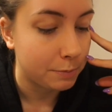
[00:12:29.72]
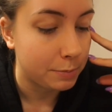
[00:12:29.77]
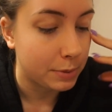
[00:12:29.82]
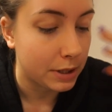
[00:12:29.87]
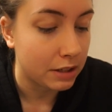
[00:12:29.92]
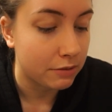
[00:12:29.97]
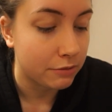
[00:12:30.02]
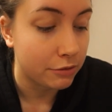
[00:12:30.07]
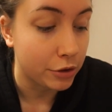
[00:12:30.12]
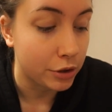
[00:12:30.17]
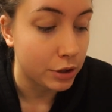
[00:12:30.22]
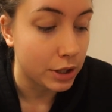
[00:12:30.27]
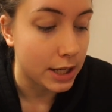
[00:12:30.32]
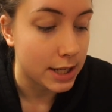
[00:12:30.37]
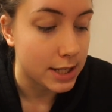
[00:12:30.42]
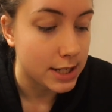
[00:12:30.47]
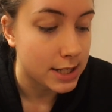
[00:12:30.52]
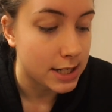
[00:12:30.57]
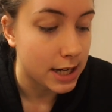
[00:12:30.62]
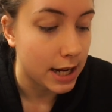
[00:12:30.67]
been through
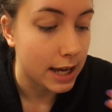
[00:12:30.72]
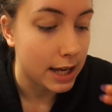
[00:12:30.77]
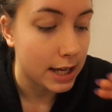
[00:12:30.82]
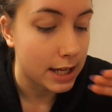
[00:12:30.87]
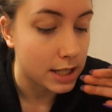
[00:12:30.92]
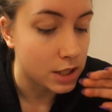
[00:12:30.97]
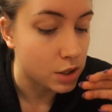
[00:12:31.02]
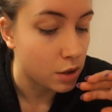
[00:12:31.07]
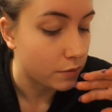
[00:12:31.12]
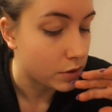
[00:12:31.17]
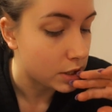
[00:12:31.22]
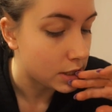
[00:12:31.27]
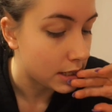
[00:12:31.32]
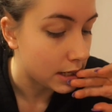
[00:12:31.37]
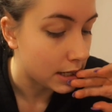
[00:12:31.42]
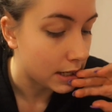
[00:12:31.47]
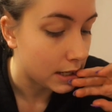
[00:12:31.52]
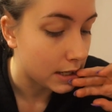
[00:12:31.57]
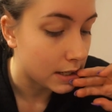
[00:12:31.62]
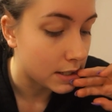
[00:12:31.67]
this. Like, he's
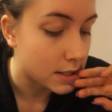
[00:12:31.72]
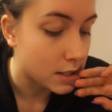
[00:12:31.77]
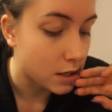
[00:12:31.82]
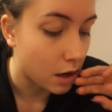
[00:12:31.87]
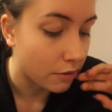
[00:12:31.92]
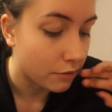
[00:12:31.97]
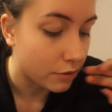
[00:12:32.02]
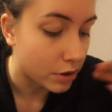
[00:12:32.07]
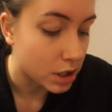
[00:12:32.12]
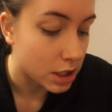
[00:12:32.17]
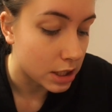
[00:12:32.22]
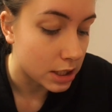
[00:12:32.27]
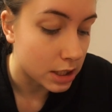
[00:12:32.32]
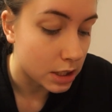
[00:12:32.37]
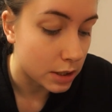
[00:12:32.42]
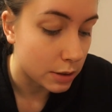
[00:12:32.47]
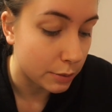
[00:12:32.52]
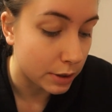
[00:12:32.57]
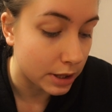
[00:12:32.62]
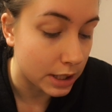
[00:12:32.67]
obviously
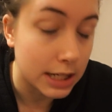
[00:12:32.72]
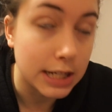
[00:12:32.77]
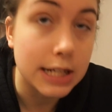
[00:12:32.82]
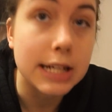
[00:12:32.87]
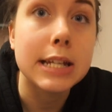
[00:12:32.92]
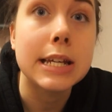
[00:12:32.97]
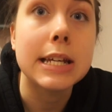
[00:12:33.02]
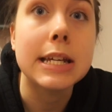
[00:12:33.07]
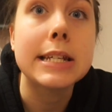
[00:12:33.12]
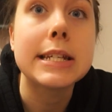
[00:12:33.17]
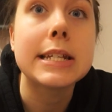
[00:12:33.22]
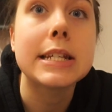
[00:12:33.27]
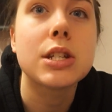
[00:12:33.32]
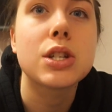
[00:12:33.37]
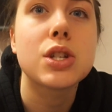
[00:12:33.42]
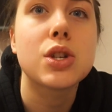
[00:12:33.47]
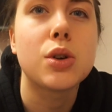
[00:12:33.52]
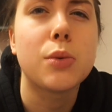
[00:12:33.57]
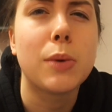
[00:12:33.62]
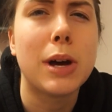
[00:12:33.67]
suffered with an eating
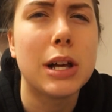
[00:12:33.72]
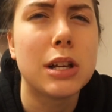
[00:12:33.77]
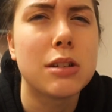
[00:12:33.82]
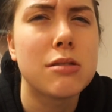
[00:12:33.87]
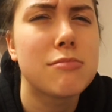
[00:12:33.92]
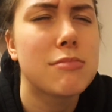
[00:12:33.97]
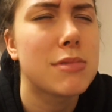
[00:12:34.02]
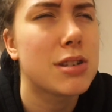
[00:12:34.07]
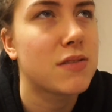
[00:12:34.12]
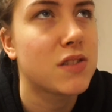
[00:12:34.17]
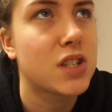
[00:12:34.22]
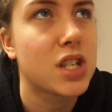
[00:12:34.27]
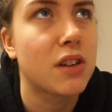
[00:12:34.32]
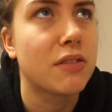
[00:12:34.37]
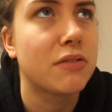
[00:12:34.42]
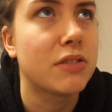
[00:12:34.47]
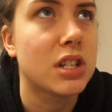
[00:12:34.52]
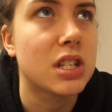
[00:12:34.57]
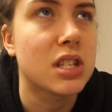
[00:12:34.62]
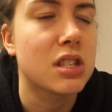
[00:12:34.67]
disorder. Well,
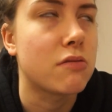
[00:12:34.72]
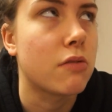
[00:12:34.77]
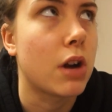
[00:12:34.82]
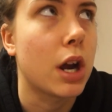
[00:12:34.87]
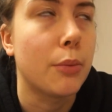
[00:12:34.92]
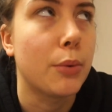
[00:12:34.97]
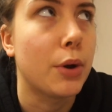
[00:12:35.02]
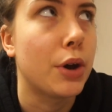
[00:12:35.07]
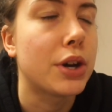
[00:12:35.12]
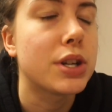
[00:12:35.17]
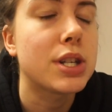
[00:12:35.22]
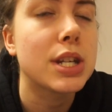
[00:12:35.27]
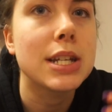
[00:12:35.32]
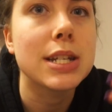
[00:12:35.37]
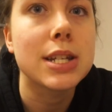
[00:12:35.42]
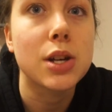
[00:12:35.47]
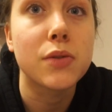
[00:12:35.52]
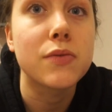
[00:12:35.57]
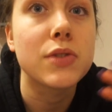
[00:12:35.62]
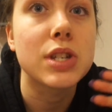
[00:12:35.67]
suffered is the right word.
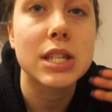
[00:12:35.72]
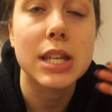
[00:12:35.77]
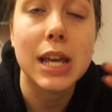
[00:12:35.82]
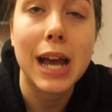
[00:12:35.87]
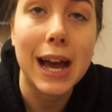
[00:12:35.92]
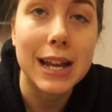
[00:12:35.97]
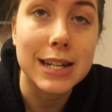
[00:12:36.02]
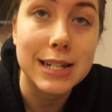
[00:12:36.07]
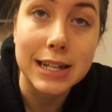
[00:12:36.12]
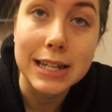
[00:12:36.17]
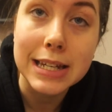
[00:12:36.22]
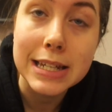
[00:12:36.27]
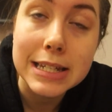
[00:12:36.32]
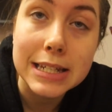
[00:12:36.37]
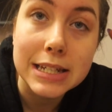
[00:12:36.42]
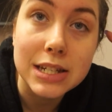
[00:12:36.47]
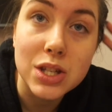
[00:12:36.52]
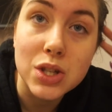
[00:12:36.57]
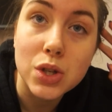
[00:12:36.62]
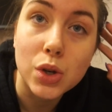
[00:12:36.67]
He'd obviously had an
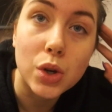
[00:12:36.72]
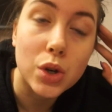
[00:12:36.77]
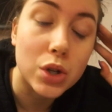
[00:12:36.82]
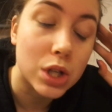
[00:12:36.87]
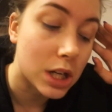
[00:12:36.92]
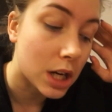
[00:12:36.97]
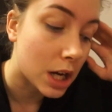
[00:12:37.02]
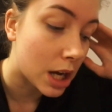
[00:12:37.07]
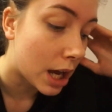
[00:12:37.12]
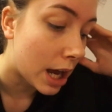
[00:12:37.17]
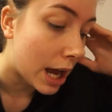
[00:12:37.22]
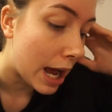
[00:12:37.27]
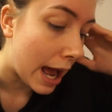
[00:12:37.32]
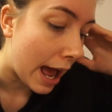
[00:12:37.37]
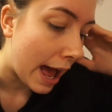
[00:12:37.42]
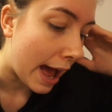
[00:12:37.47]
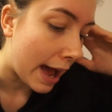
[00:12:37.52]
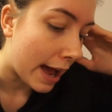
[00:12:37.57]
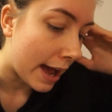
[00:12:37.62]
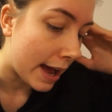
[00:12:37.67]
eating disorder,
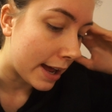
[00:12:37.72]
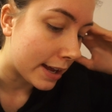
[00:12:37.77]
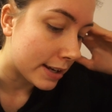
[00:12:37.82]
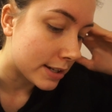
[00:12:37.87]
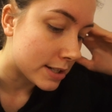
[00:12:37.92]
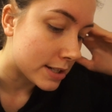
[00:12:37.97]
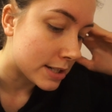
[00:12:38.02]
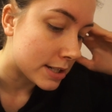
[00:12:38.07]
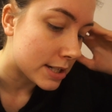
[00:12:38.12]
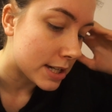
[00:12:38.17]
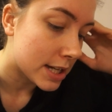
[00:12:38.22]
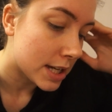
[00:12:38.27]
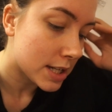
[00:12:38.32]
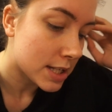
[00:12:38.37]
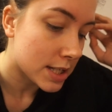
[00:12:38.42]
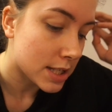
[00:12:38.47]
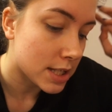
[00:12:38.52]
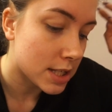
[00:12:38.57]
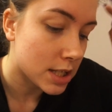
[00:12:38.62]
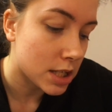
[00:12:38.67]
and
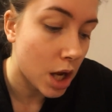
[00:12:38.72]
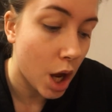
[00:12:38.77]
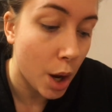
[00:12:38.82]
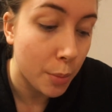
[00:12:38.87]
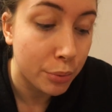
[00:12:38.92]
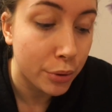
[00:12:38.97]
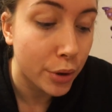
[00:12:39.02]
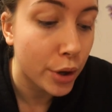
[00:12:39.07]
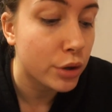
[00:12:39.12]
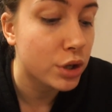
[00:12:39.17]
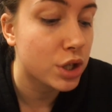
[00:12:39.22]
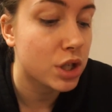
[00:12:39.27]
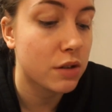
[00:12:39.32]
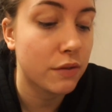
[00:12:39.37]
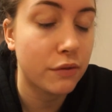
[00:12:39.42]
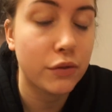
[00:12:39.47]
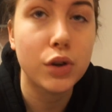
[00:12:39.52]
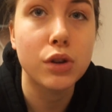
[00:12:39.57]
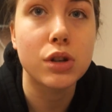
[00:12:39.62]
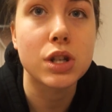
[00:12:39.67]
his approach to
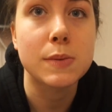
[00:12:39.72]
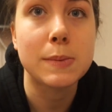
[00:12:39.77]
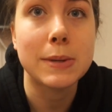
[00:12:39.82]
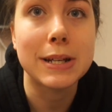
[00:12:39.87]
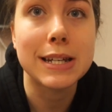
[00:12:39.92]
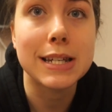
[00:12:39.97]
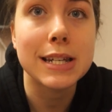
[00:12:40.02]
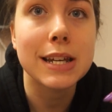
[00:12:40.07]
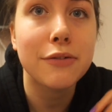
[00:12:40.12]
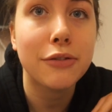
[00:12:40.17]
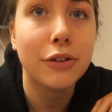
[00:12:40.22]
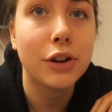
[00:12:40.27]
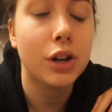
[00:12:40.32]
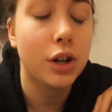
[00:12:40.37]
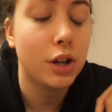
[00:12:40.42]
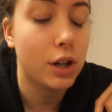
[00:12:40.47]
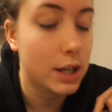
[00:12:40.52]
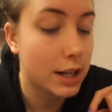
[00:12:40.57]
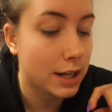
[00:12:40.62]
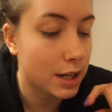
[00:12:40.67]
food has been
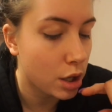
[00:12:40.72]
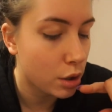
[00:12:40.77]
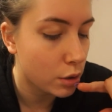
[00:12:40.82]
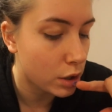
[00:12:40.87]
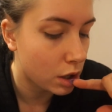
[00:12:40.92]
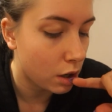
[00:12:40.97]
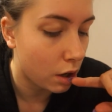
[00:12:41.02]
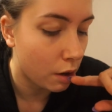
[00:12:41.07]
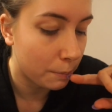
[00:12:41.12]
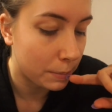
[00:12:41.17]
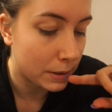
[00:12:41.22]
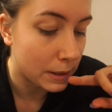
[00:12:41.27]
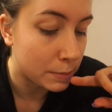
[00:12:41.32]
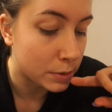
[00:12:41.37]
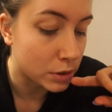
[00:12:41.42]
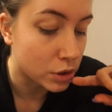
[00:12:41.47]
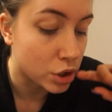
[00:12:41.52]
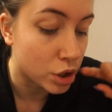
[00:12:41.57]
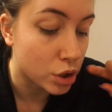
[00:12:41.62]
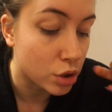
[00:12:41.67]
difficult. And I know a lot of
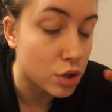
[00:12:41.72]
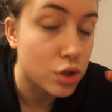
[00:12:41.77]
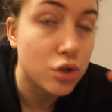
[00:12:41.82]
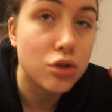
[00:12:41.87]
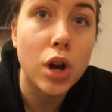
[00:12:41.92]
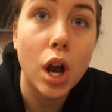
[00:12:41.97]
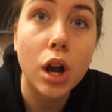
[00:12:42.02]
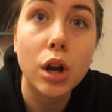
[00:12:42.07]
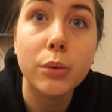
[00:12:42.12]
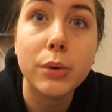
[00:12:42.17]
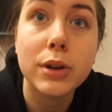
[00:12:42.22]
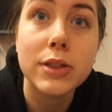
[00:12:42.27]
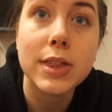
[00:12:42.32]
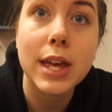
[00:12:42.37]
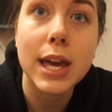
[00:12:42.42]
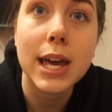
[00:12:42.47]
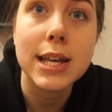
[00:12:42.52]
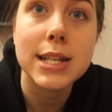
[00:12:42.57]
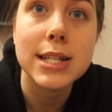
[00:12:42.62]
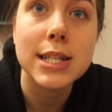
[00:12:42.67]
people do struggle with
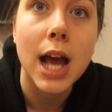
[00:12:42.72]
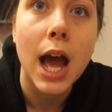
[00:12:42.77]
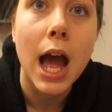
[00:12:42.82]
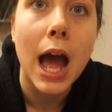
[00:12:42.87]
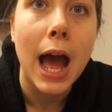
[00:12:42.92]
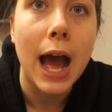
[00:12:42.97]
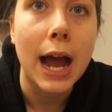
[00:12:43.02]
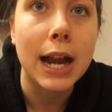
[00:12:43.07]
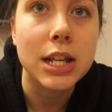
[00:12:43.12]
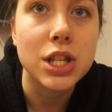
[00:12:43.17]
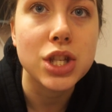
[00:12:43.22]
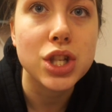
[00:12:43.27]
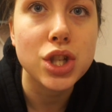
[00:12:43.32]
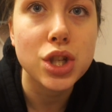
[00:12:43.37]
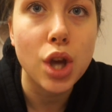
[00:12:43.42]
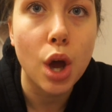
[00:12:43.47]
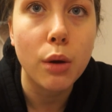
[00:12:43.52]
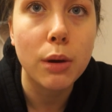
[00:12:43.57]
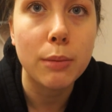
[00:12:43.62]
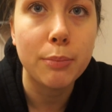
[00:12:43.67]
this, and it's
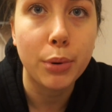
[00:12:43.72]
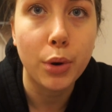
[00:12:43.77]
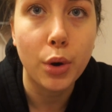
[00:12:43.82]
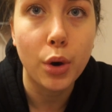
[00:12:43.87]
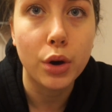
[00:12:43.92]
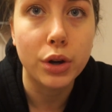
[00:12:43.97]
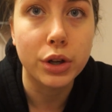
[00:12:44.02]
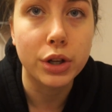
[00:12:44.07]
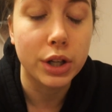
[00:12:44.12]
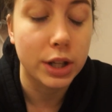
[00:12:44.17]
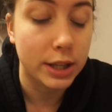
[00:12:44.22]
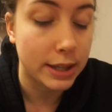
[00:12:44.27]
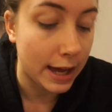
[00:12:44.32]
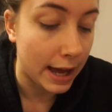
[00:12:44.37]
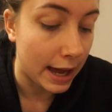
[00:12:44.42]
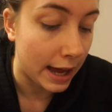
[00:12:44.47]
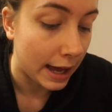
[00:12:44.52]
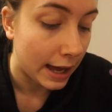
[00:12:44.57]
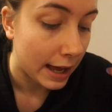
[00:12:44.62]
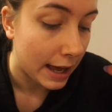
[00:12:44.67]
so important
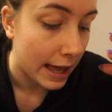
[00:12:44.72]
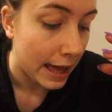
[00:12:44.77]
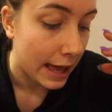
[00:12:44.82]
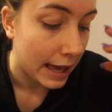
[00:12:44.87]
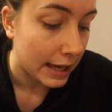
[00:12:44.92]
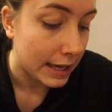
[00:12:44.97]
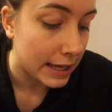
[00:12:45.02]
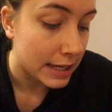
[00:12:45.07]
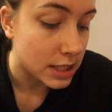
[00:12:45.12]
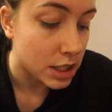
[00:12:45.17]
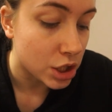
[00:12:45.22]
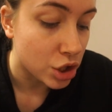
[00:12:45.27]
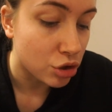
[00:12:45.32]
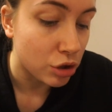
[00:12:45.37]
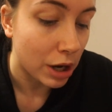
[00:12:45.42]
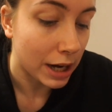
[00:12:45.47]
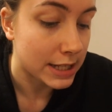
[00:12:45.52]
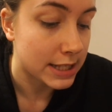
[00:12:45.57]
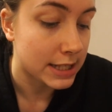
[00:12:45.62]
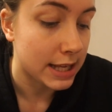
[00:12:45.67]
that he is
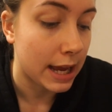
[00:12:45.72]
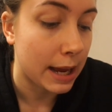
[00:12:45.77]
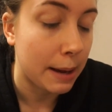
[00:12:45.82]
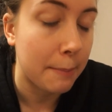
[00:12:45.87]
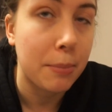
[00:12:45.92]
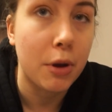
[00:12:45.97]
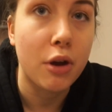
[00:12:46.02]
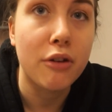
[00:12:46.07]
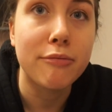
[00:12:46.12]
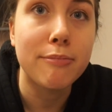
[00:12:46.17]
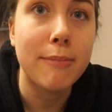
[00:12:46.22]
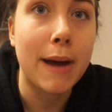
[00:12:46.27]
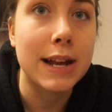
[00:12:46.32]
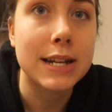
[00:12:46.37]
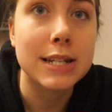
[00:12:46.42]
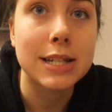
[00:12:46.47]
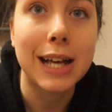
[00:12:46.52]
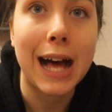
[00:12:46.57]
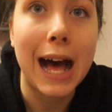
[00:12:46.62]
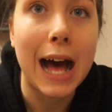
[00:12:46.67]
addressing both
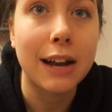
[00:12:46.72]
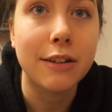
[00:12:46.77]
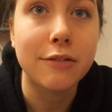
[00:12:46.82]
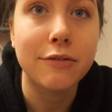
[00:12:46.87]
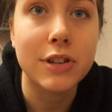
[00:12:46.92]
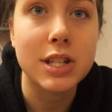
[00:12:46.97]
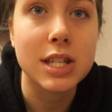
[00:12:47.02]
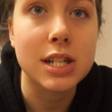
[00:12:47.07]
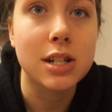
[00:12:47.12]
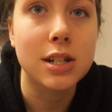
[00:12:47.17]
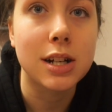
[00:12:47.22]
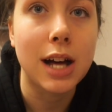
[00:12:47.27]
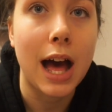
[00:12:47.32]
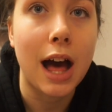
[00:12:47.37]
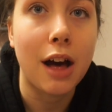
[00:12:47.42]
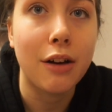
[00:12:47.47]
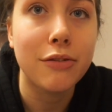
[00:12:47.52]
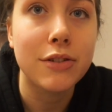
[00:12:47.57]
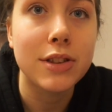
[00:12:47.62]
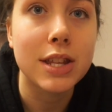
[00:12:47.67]
mental and physical
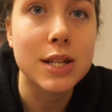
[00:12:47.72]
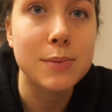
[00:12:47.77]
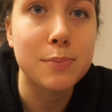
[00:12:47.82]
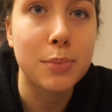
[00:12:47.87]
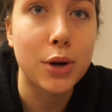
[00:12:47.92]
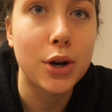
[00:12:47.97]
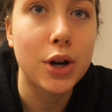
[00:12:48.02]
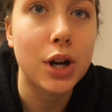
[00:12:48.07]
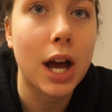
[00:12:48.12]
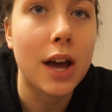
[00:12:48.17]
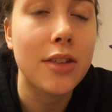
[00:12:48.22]
health in this book.